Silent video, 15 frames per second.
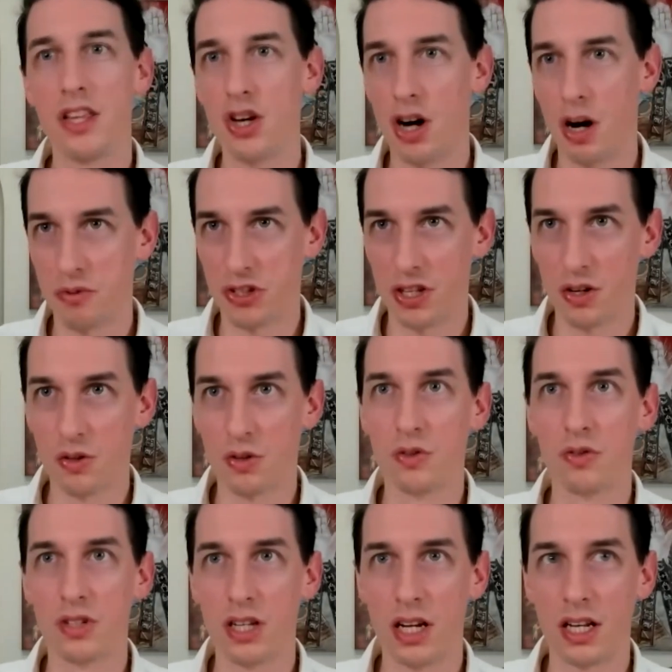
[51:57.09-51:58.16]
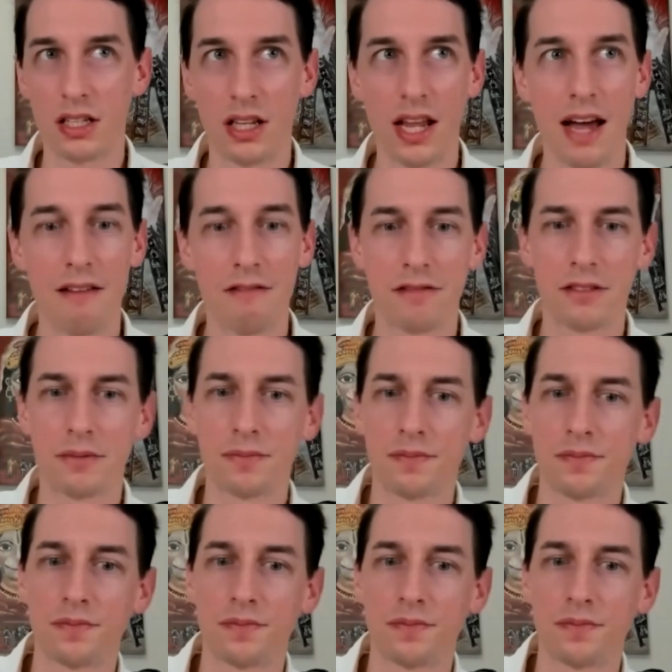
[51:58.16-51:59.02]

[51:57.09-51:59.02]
the obstacles in life.